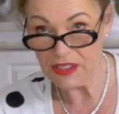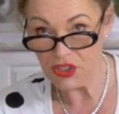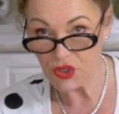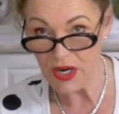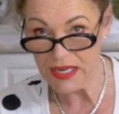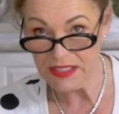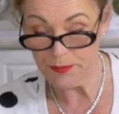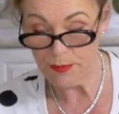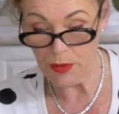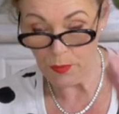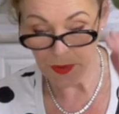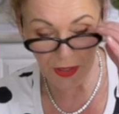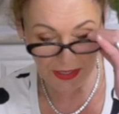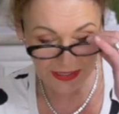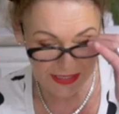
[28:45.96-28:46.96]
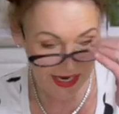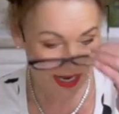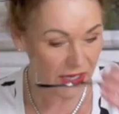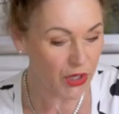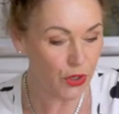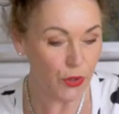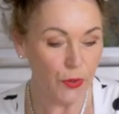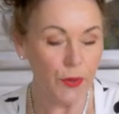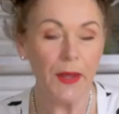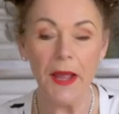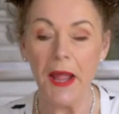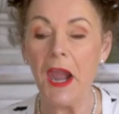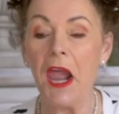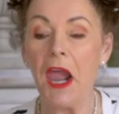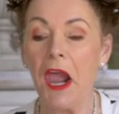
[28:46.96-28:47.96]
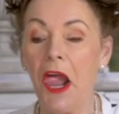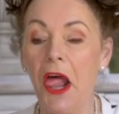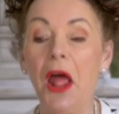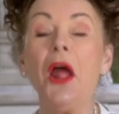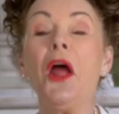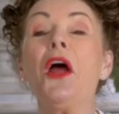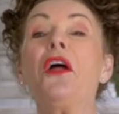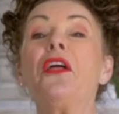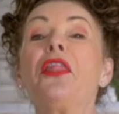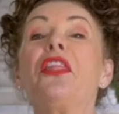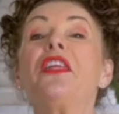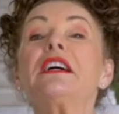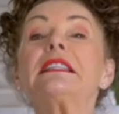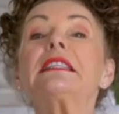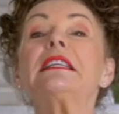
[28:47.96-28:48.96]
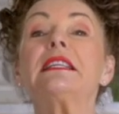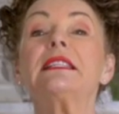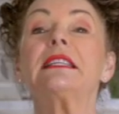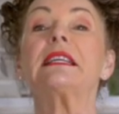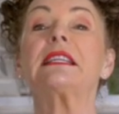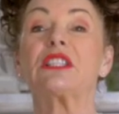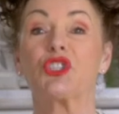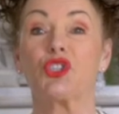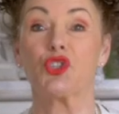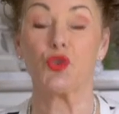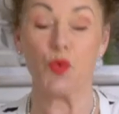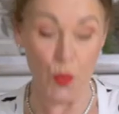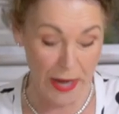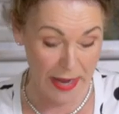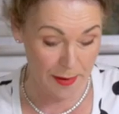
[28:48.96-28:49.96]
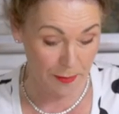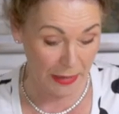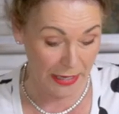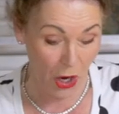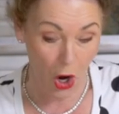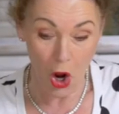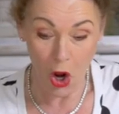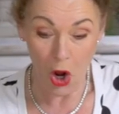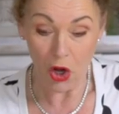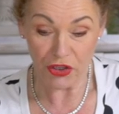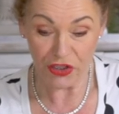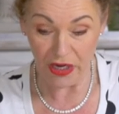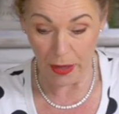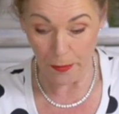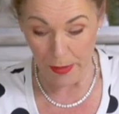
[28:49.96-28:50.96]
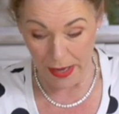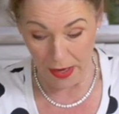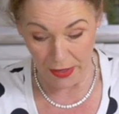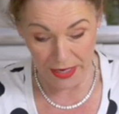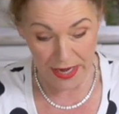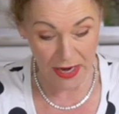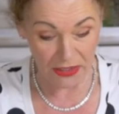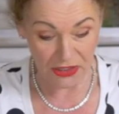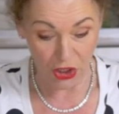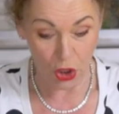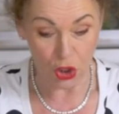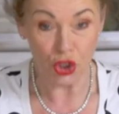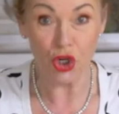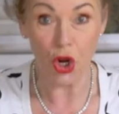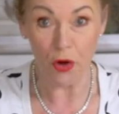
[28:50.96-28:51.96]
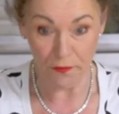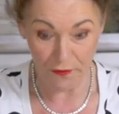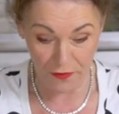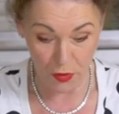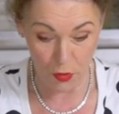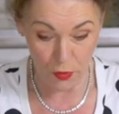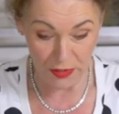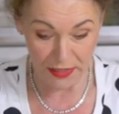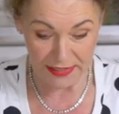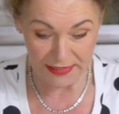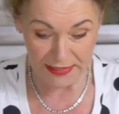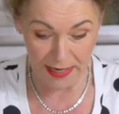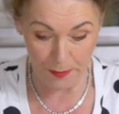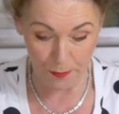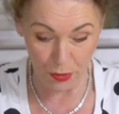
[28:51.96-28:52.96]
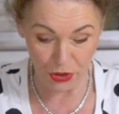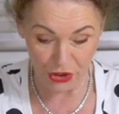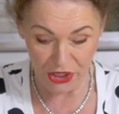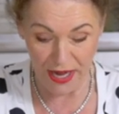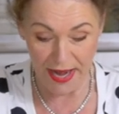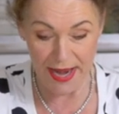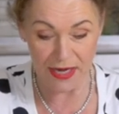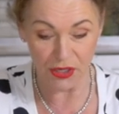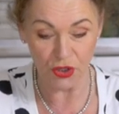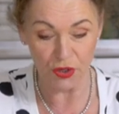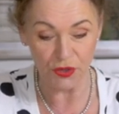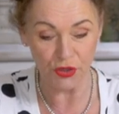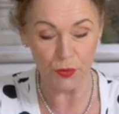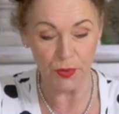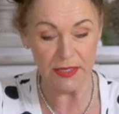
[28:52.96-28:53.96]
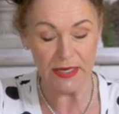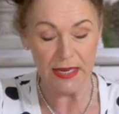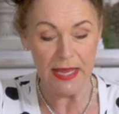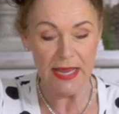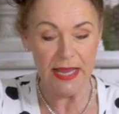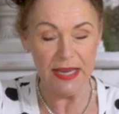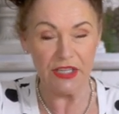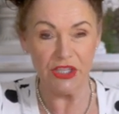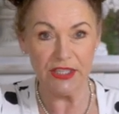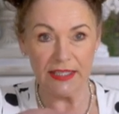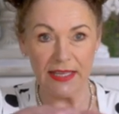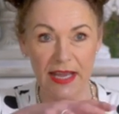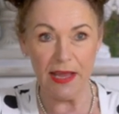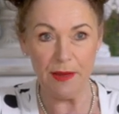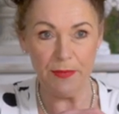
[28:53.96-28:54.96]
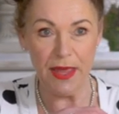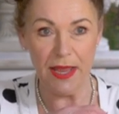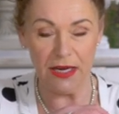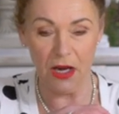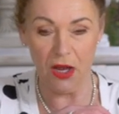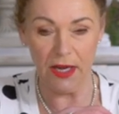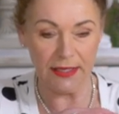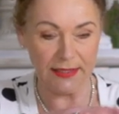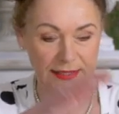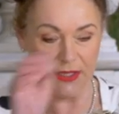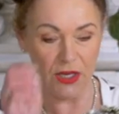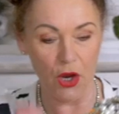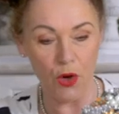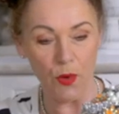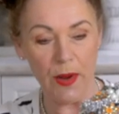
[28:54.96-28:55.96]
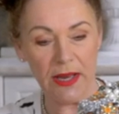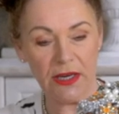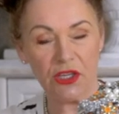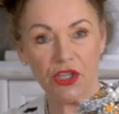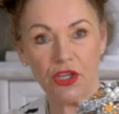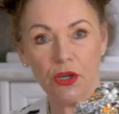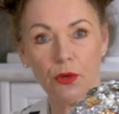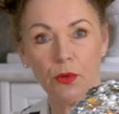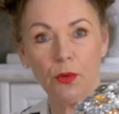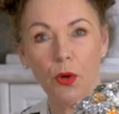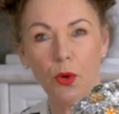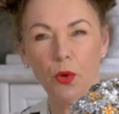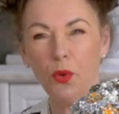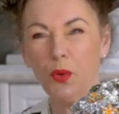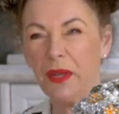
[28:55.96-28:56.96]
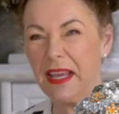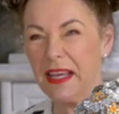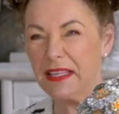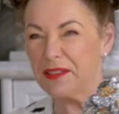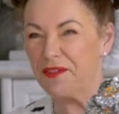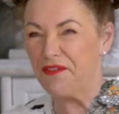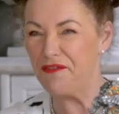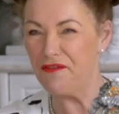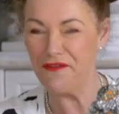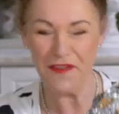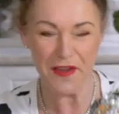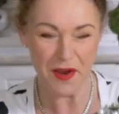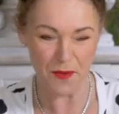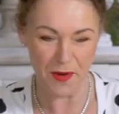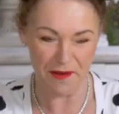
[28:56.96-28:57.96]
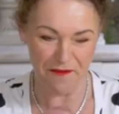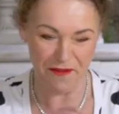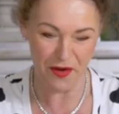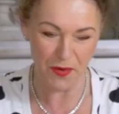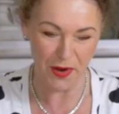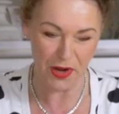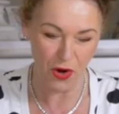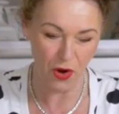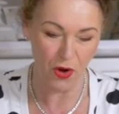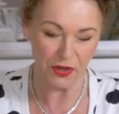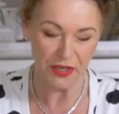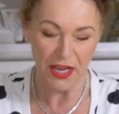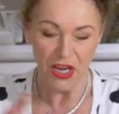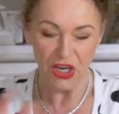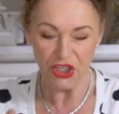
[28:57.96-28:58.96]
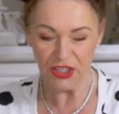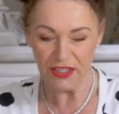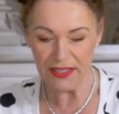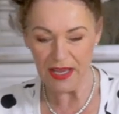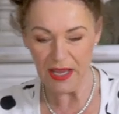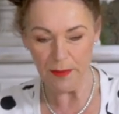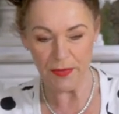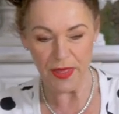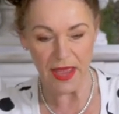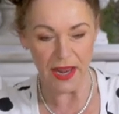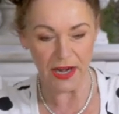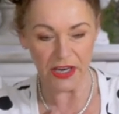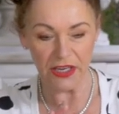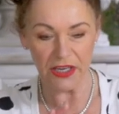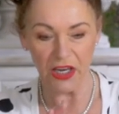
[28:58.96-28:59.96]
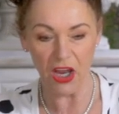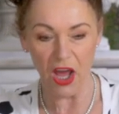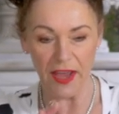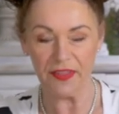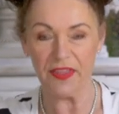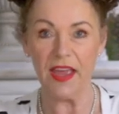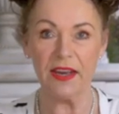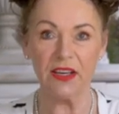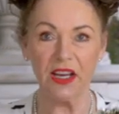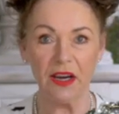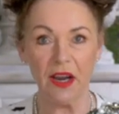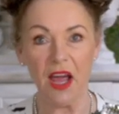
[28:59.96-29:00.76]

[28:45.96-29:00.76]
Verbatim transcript: trust me when I tell you, this is extremely hot about now, so don't, for goodness sake, put your hand onto it and just keep that like so until, oh yeah, it's very, very hot. Just keep that like that. You'll